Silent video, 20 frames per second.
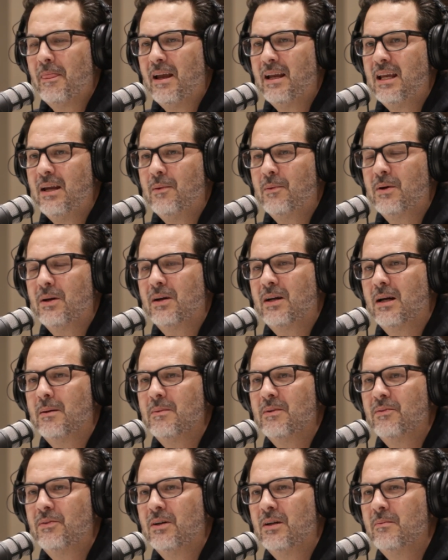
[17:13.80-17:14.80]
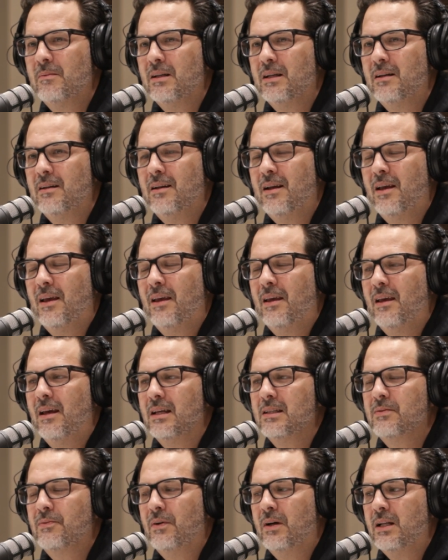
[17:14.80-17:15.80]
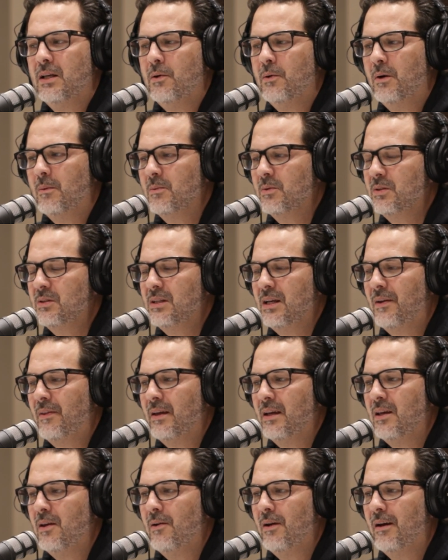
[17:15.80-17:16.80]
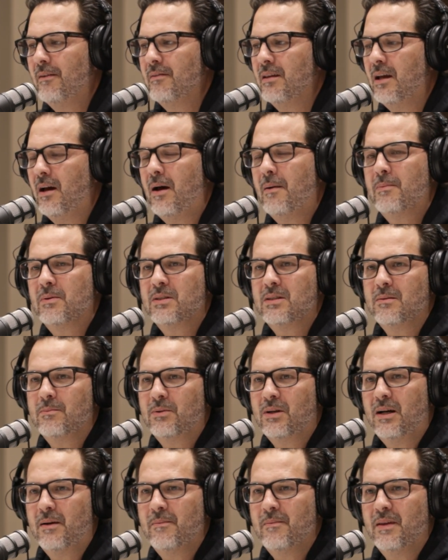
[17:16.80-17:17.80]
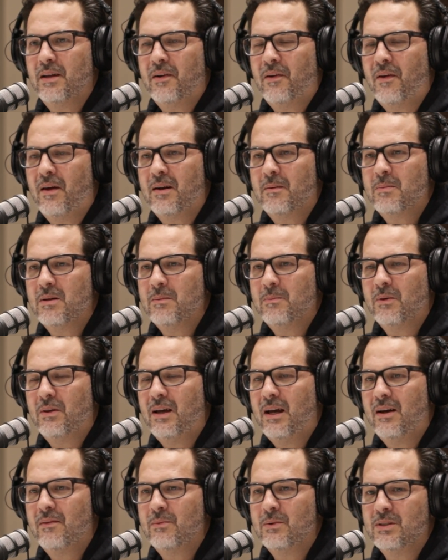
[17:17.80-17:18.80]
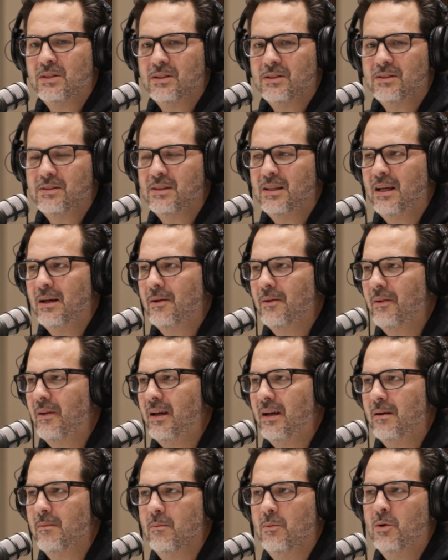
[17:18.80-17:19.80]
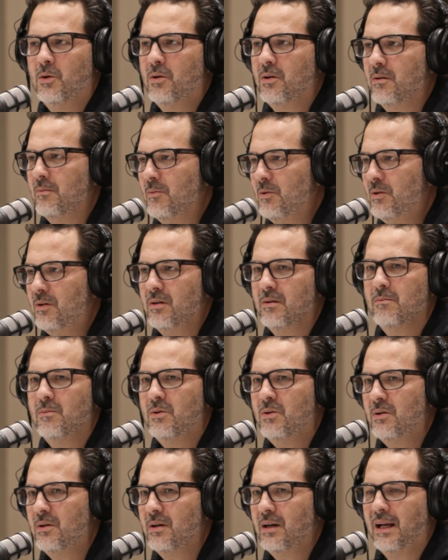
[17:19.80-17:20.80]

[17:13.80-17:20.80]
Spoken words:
get where you're coming from, and it's funny. You almost sound like you have the opposite problem that a lot of people have, which is they're like more and more and more.